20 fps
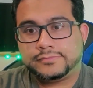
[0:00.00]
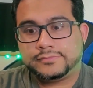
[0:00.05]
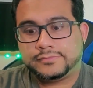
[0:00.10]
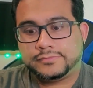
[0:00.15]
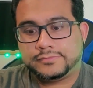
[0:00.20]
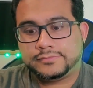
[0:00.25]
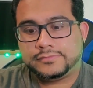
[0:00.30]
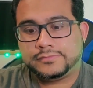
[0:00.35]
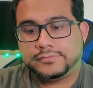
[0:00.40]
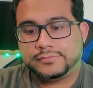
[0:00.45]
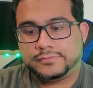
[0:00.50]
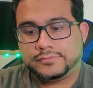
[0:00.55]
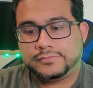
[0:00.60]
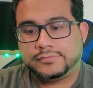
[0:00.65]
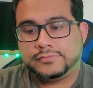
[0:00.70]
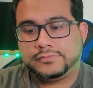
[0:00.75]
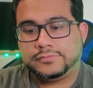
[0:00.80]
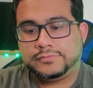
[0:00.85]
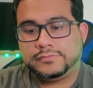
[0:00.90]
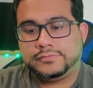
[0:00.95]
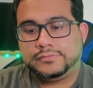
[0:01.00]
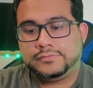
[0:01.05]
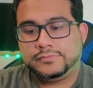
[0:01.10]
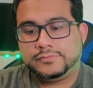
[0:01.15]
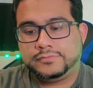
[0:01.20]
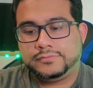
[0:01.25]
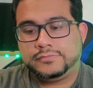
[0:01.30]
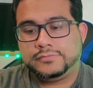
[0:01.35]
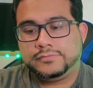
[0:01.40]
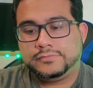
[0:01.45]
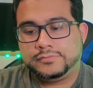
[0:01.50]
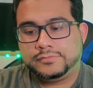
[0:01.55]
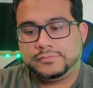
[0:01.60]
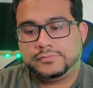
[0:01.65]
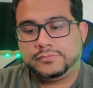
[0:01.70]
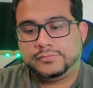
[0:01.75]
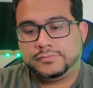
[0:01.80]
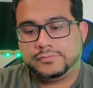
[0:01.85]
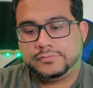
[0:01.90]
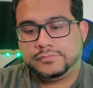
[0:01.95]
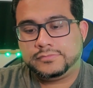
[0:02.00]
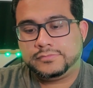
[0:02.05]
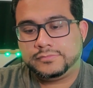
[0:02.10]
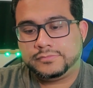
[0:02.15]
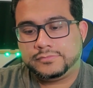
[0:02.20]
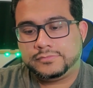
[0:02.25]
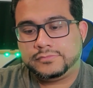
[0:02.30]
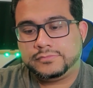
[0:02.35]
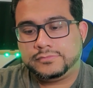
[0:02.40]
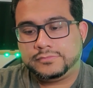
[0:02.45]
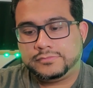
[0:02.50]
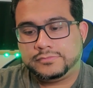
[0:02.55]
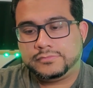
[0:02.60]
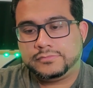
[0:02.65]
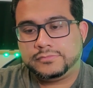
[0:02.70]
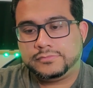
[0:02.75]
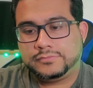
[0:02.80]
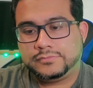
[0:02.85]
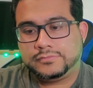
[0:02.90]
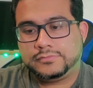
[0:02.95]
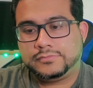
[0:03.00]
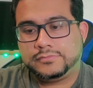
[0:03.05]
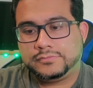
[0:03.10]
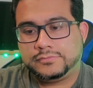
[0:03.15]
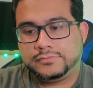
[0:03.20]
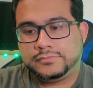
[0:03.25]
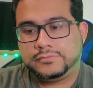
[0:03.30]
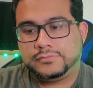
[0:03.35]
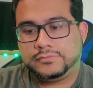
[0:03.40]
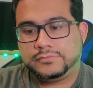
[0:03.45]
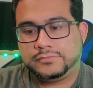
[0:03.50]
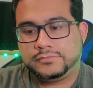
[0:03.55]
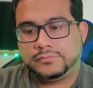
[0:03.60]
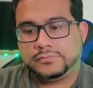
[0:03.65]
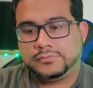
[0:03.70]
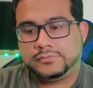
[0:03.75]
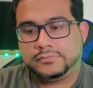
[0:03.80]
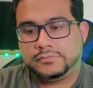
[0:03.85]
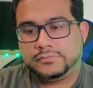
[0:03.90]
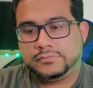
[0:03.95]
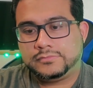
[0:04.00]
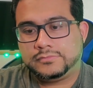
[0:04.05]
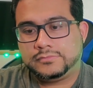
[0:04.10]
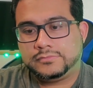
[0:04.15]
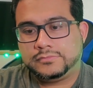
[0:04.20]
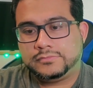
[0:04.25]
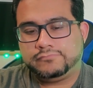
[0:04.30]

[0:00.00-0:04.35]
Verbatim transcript: Whatever happens, I know we'll find each other again.